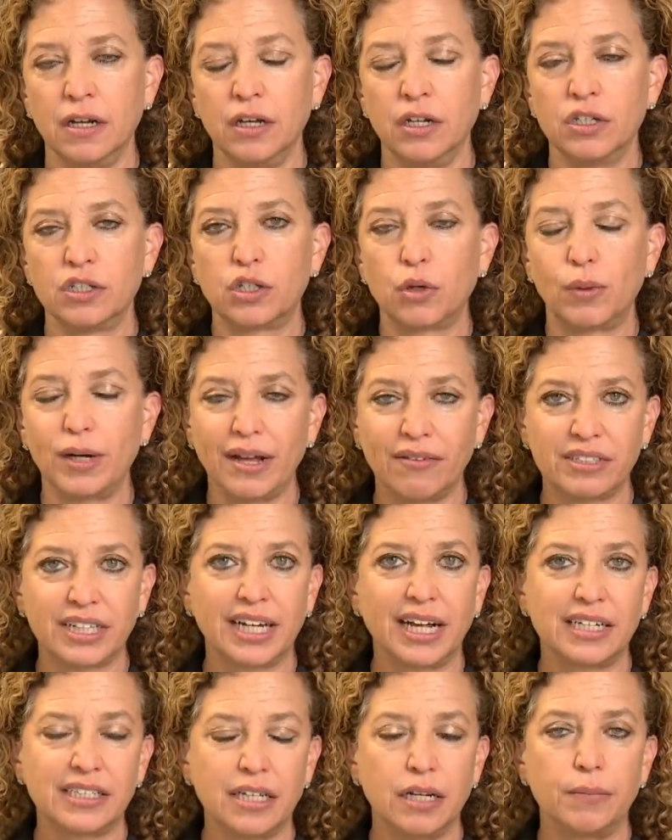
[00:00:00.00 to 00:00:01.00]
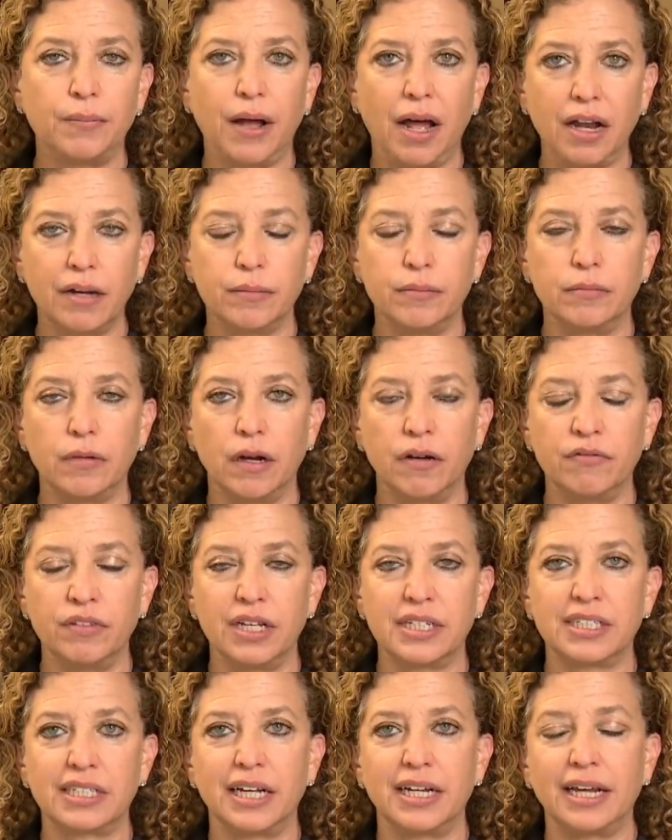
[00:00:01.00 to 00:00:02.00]
So we have to get to the bottom of
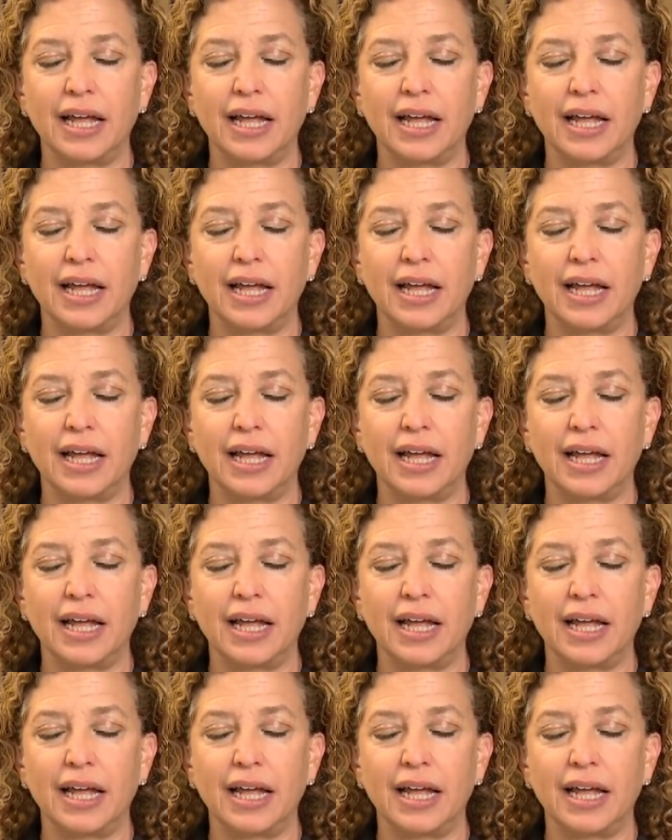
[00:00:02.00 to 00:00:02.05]
this and,